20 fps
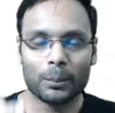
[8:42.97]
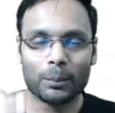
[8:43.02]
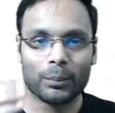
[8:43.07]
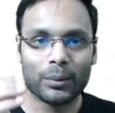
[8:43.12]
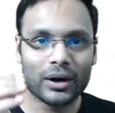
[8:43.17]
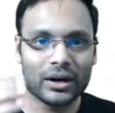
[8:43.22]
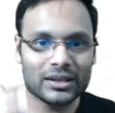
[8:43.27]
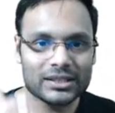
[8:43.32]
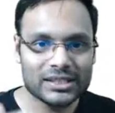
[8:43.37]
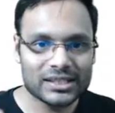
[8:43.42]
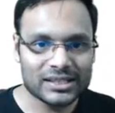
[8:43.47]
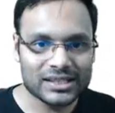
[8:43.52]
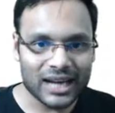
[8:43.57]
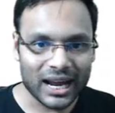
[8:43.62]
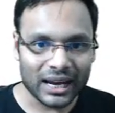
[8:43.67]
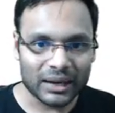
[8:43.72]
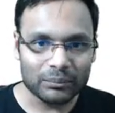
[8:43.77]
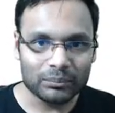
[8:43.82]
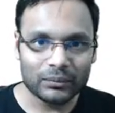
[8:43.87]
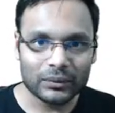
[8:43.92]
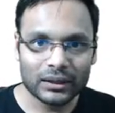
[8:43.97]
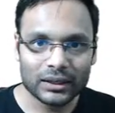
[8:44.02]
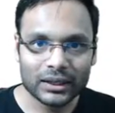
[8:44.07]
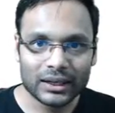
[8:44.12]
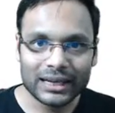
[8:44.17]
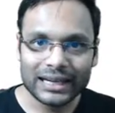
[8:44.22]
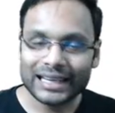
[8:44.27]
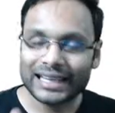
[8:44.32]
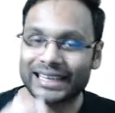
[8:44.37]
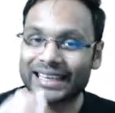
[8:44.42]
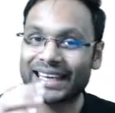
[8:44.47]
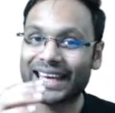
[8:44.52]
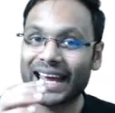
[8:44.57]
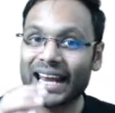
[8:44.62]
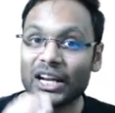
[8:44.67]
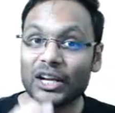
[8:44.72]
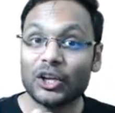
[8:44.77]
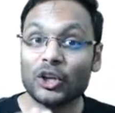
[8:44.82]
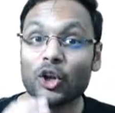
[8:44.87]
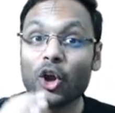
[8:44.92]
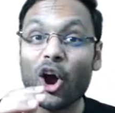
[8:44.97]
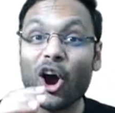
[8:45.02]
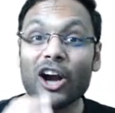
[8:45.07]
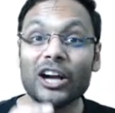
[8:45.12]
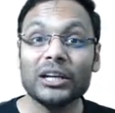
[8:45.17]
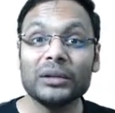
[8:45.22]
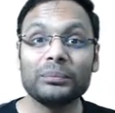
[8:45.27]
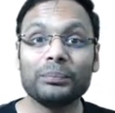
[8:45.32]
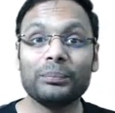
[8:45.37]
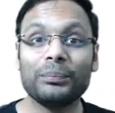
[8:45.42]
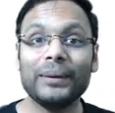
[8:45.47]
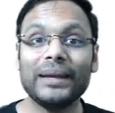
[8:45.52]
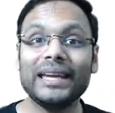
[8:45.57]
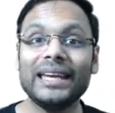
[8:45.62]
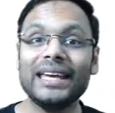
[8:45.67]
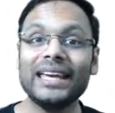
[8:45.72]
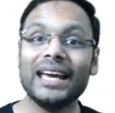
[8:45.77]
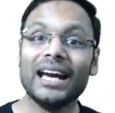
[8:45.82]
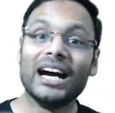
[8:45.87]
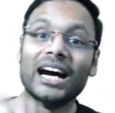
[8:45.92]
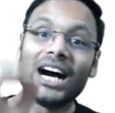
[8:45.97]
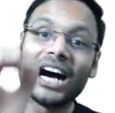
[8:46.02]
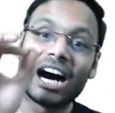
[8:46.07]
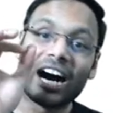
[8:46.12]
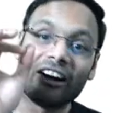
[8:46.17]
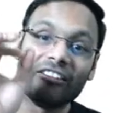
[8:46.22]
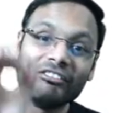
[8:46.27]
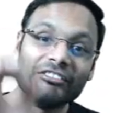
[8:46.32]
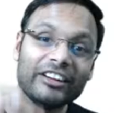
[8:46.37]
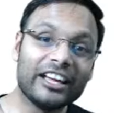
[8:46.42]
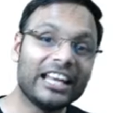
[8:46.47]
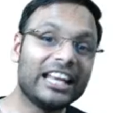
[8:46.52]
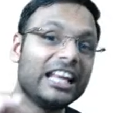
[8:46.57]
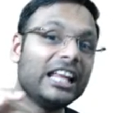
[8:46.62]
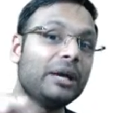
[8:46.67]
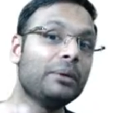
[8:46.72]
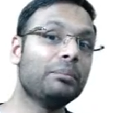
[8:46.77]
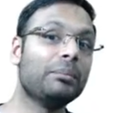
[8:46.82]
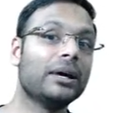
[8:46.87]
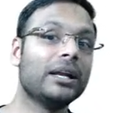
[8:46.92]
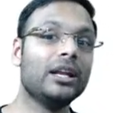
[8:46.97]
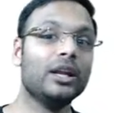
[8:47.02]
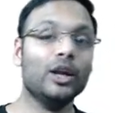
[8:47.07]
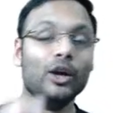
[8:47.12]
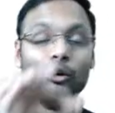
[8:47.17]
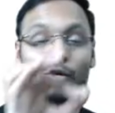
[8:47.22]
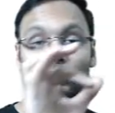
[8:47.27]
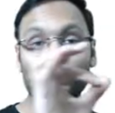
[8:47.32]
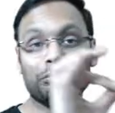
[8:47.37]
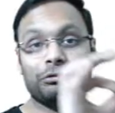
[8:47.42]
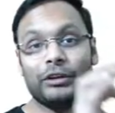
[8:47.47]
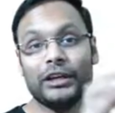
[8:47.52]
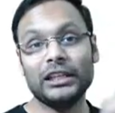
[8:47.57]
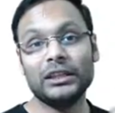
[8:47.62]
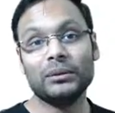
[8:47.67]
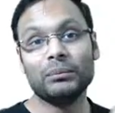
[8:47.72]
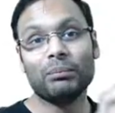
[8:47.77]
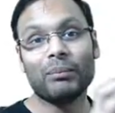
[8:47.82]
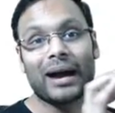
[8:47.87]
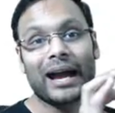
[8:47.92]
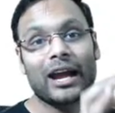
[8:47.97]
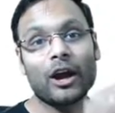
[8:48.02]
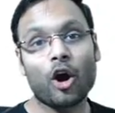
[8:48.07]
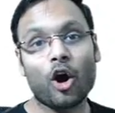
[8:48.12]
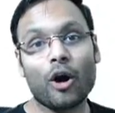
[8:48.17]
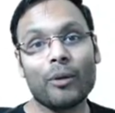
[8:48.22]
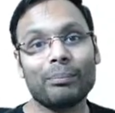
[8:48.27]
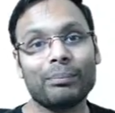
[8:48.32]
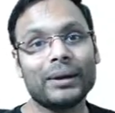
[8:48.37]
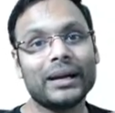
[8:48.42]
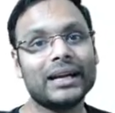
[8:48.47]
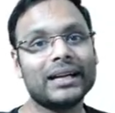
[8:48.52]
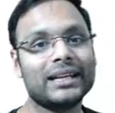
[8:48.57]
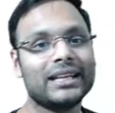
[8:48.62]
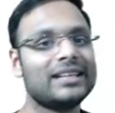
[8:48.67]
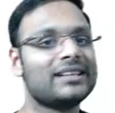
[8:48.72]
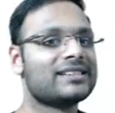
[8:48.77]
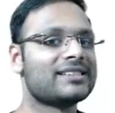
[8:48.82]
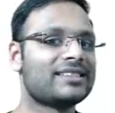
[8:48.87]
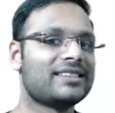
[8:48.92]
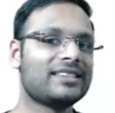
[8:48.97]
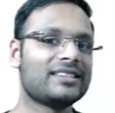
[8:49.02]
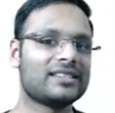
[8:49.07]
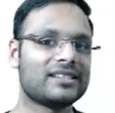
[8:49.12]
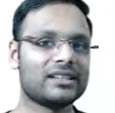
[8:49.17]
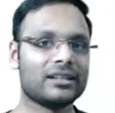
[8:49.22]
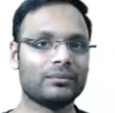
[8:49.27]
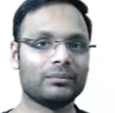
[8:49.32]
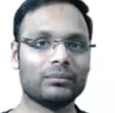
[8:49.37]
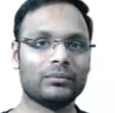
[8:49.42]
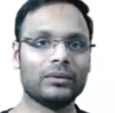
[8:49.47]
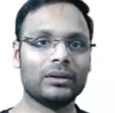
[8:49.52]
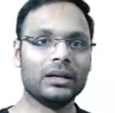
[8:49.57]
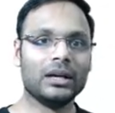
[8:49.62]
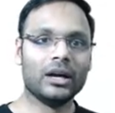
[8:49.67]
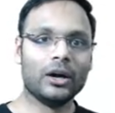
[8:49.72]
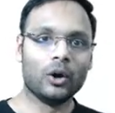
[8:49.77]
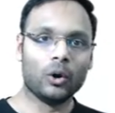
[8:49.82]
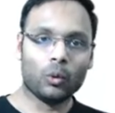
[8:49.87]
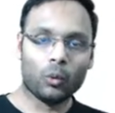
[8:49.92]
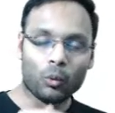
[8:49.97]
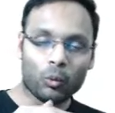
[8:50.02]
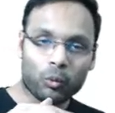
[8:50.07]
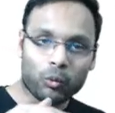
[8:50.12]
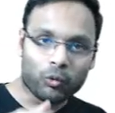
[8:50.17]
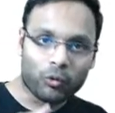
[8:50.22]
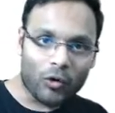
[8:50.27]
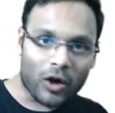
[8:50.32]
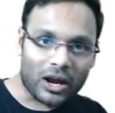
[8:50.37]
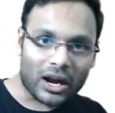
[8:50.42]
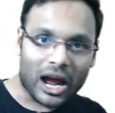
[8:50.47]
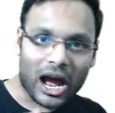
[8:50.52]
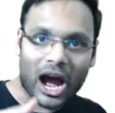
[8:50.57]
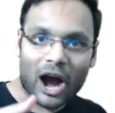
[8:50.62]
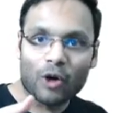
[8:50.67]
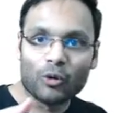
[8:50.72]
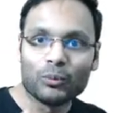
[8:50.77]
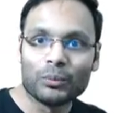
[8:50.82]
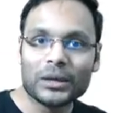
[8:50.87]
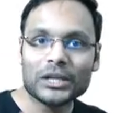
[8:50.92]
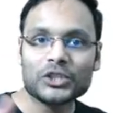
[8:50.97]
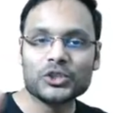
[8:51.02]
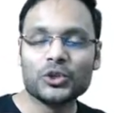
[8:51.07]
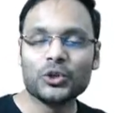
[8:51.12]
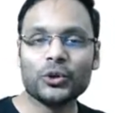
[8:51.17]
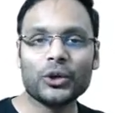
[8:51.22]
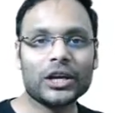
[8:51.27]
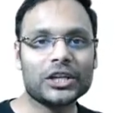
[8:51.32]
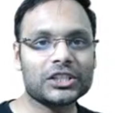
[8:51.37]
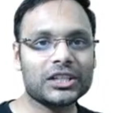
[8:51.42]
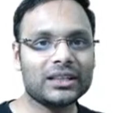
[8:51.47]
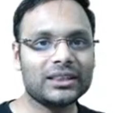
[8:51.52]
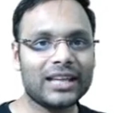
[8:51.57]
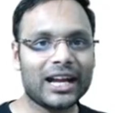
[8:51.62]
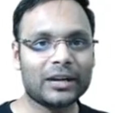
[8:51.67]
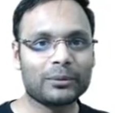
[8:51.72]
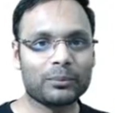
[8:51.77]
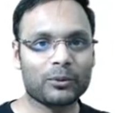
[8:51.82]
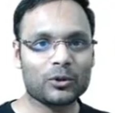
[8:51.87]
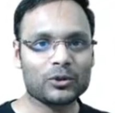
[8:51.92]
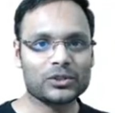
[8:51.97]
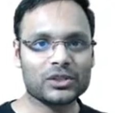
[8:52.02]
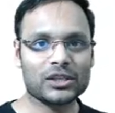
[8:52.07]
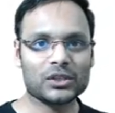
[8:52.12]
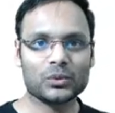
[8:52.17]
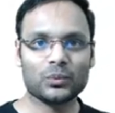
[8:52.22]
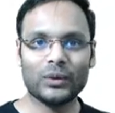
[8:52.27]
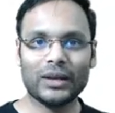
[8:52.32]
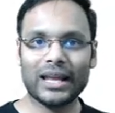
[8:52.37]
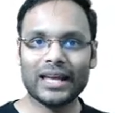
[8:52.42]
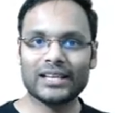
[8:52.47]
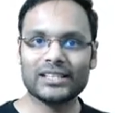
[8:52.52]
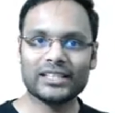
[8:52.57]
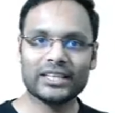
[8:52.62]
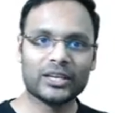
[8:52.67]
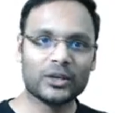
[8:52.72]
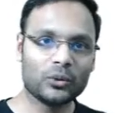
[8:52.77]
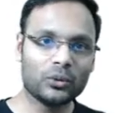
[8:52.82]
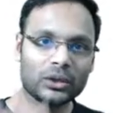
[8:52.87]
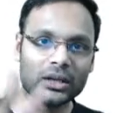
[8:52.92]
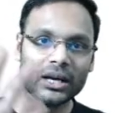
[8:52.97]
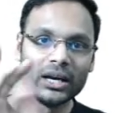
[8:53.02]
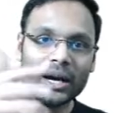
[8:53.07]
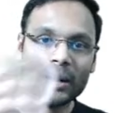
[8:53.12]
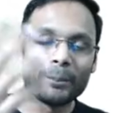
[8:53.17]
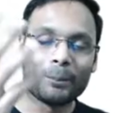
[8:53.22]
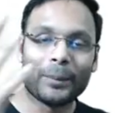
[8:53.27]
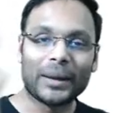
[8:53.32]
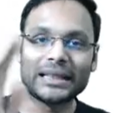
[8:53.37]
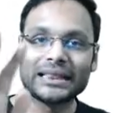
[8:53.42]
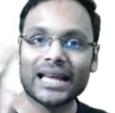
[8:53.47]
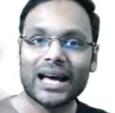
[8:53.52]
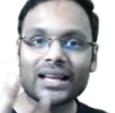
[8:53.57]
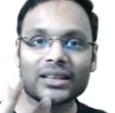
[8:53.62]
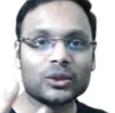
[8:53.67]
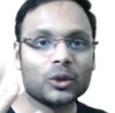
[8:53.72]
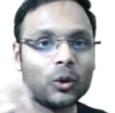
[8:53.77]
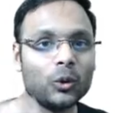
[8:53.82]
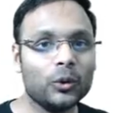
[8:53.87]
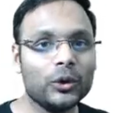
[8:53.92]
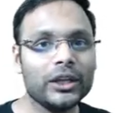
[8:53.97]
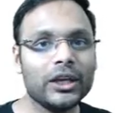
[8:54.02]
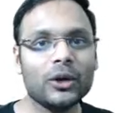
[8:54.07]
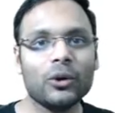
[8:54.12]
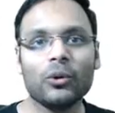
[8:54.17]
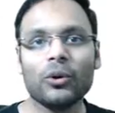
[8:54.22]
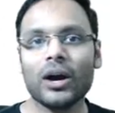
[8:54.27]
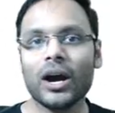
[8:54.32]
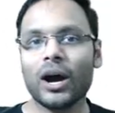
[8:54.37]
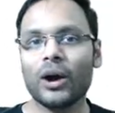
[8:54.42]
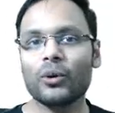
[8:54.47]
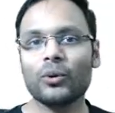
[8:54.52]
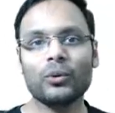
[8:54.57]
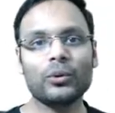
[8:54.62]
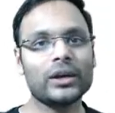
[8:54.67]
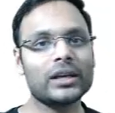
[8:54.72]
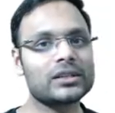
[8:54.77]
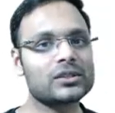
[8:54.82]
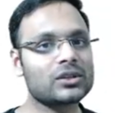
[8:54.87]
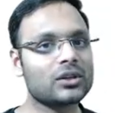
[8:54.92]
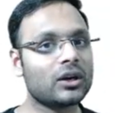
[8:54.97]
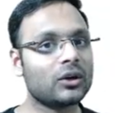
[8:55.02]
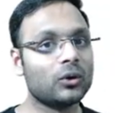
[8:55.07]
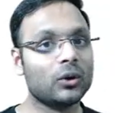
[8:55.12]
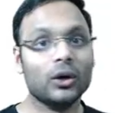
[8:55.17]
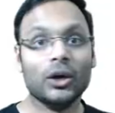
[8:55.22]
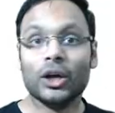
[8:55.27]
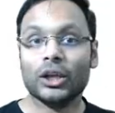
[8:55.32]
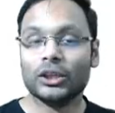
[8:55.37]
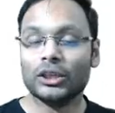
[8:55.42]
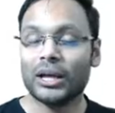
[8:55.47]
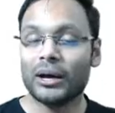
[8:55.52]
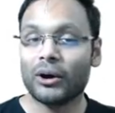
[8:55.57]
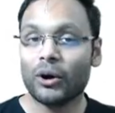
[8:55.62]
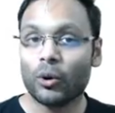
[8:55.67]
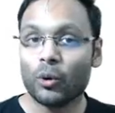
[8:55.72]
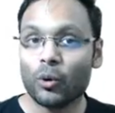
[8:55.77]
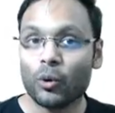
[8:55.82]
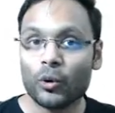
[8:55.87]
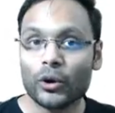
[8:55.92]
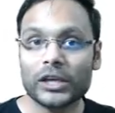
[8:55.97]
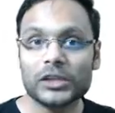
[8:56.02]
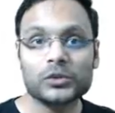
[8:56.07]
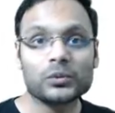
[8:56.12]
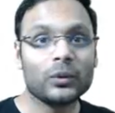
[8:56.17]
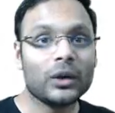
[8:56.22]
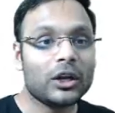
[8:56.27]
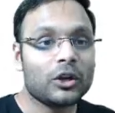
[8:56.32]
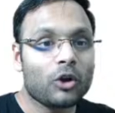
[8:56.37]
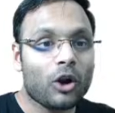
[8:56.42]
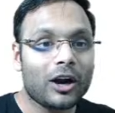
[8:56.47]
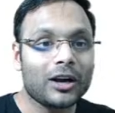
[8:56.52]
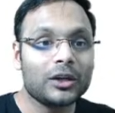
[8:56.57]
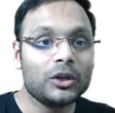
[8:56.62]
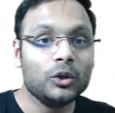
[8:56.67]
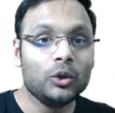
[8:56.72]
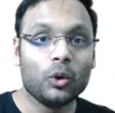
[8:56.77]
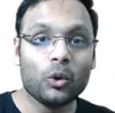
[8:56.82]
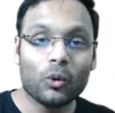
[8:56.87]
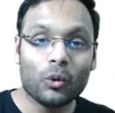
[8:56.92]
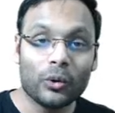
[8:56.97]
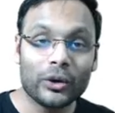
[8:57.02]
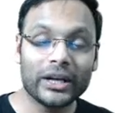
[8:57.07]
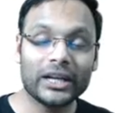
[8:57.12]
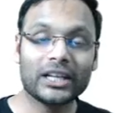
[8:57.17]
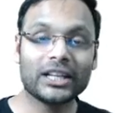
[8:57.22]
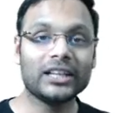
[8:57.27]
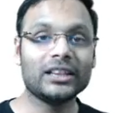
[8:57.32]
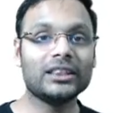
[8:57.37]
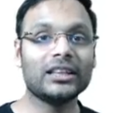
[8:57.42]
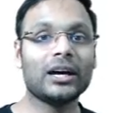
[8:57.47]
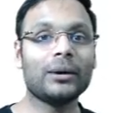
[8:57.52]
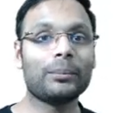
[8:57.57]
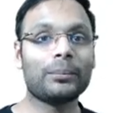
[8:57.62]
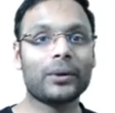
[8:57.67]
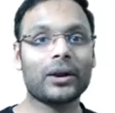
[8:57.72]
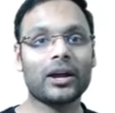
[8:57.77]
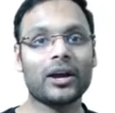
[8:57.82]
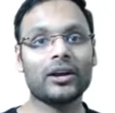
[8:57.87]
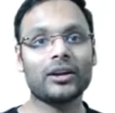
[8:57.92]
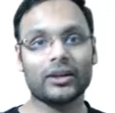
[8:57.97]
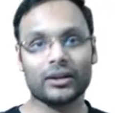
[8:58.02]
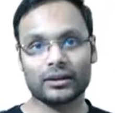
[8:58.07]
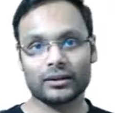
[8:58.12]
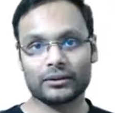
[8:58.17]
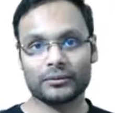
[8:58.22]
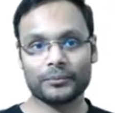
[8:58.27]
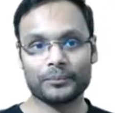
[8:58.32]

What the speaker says: burst time cannot be available with my operating system. For how much duration that process will execute, pata thodi hoga OS ko. The OS will not know it in the prior.